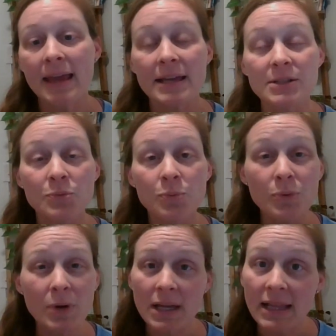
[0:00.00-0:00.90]
It's
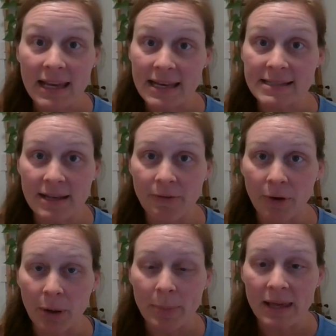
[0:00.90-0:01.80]
really easy
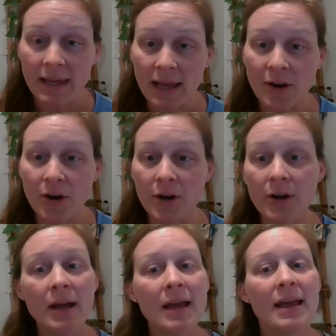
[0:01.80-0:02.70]
for a
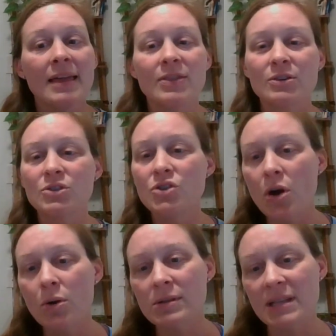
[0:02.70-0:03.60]
beginner. There's
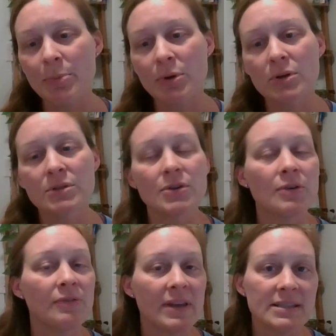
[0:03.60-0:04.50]
no zippers
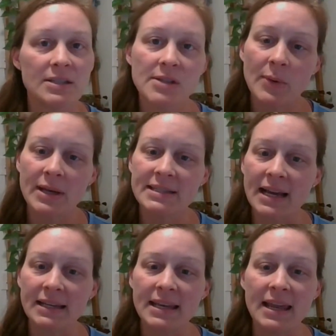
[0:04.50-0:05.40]
or fancy sewing
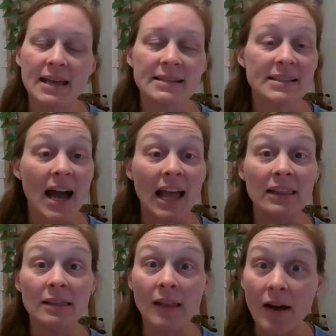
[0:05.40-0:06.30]
techniques. I
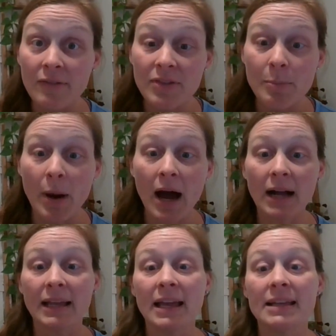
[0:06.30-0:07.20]
love the
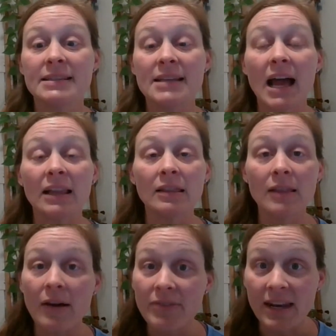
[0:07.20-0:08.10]
pockets. I
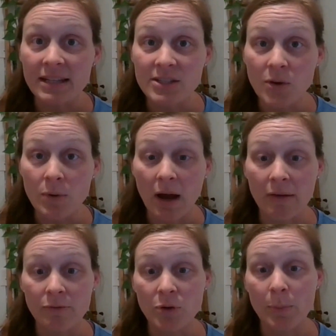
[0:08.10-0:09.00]
love that it's so
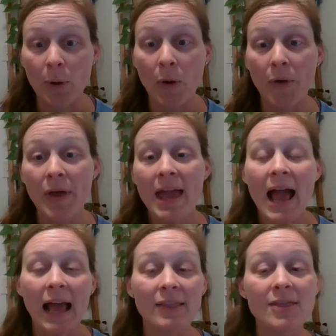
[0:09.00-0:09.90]
comfortable.
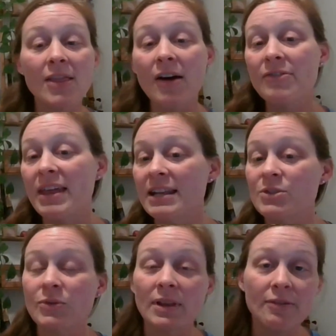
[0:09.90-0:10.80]
I love that
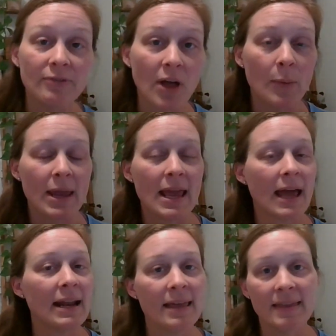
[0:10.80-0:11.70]
it's really flowy, and I